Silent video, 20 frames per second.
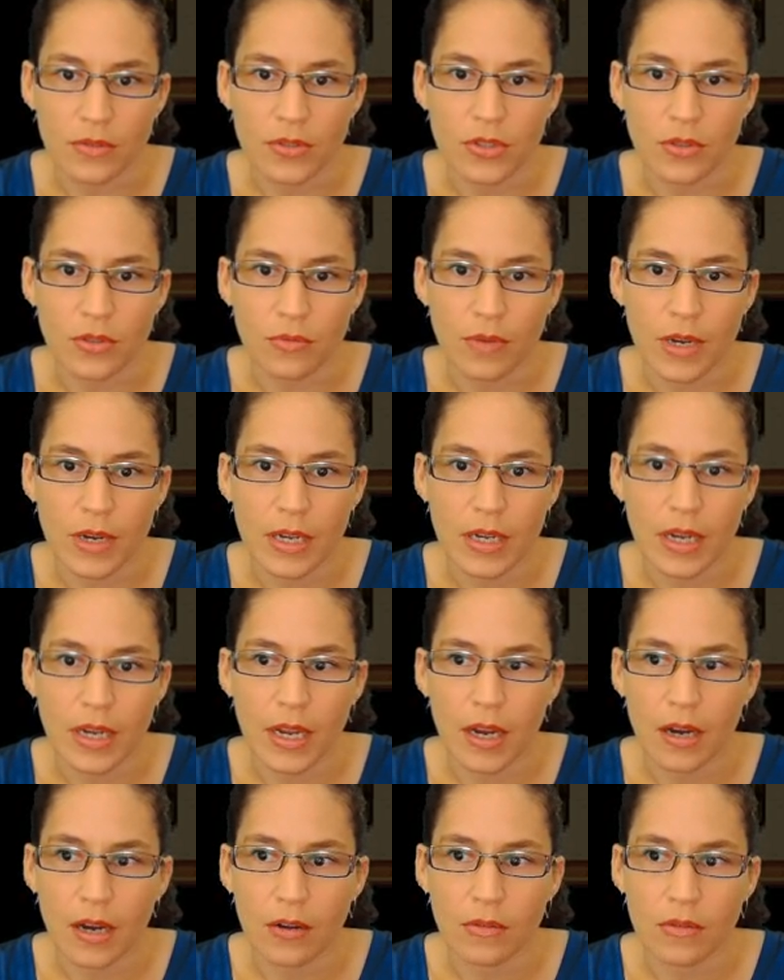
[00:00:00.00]
So right
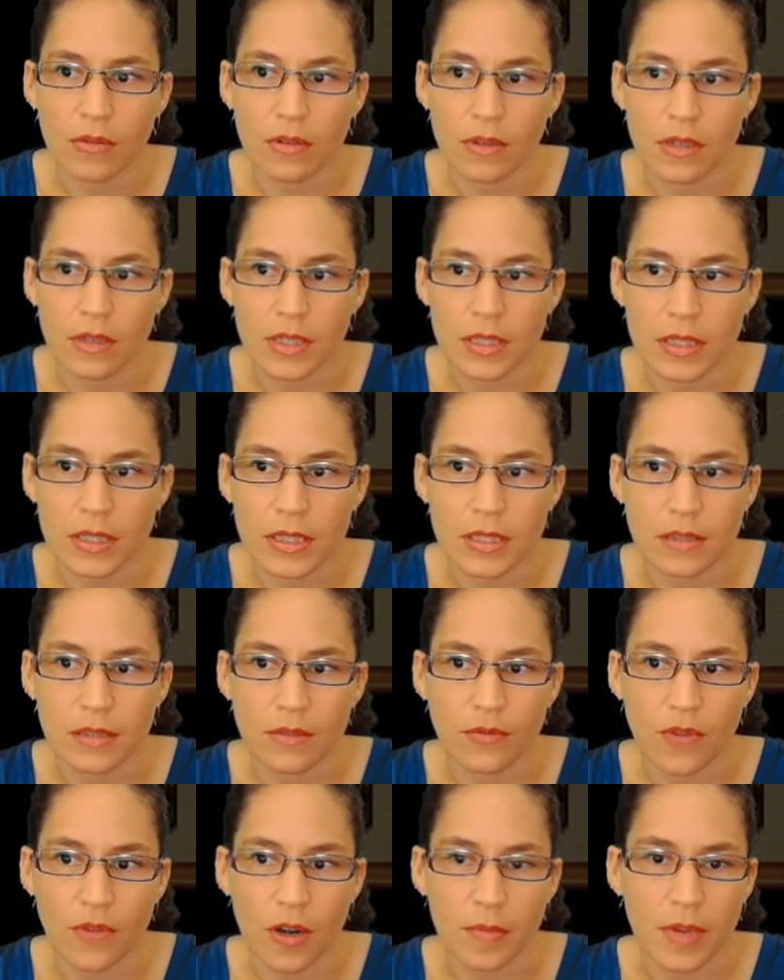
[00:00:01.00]
now it's
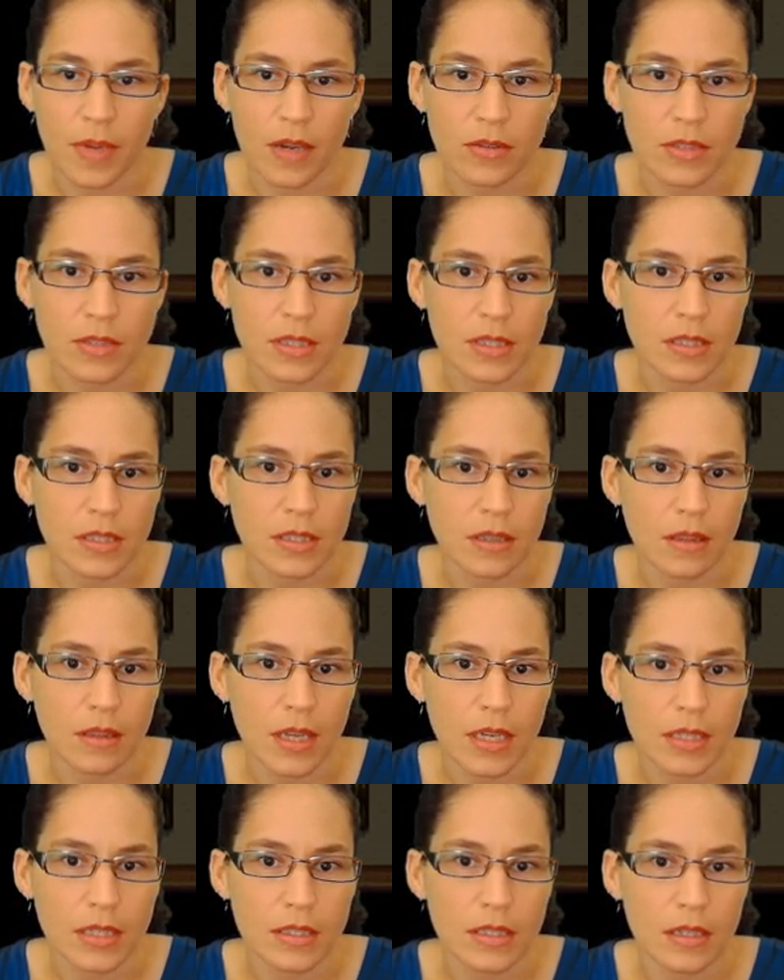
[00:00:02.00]
farmhouse is
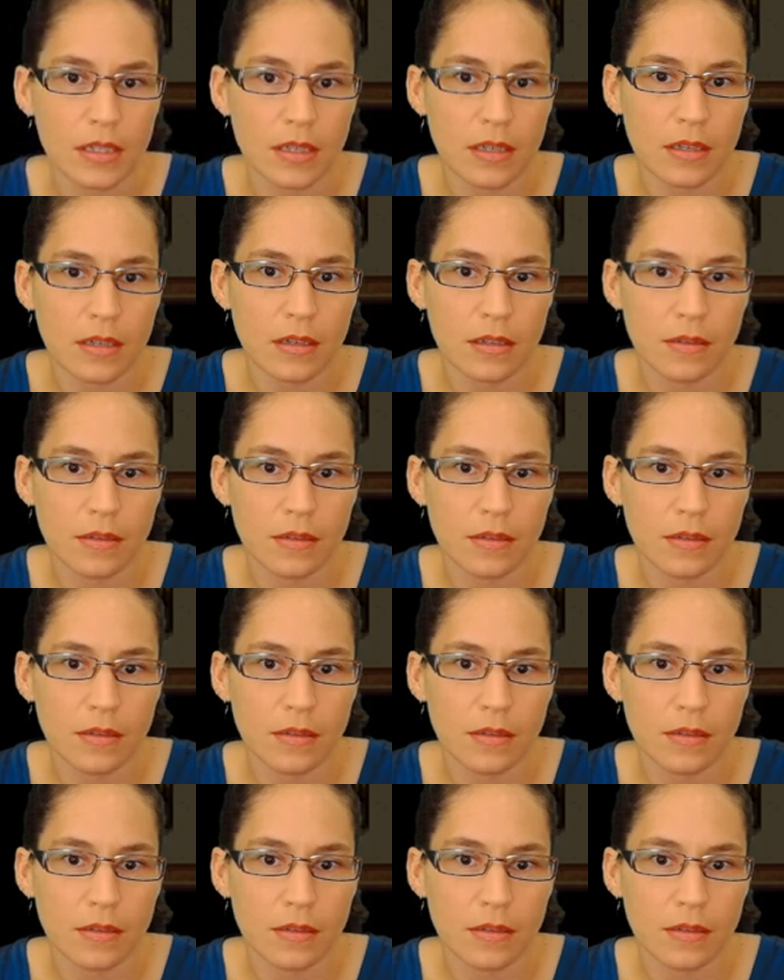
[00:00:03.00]
selected.